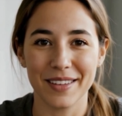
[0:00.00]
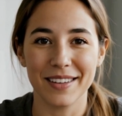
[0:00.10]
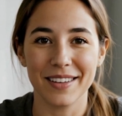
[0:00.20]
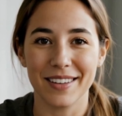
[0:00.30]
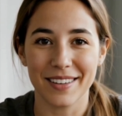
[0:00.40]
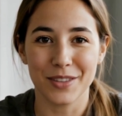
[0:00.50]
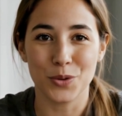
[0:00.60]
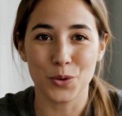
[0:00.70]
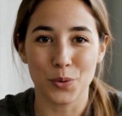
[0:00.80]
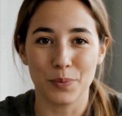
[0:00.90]
So,
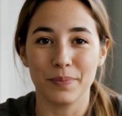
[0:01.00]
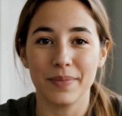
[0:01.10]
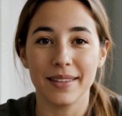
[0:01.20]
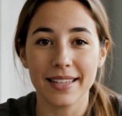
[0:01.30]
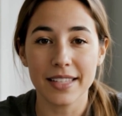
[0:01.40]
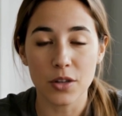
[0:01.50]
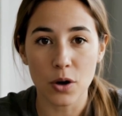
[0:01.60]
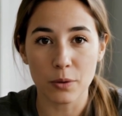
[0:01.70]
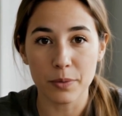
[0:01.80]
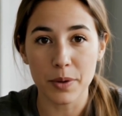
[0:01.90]
let's start with the
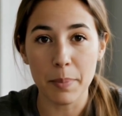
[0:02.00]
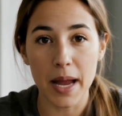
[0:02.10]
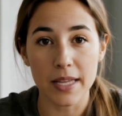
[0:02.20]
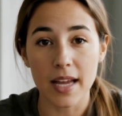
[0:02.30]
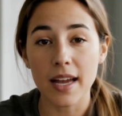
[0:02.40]
basics.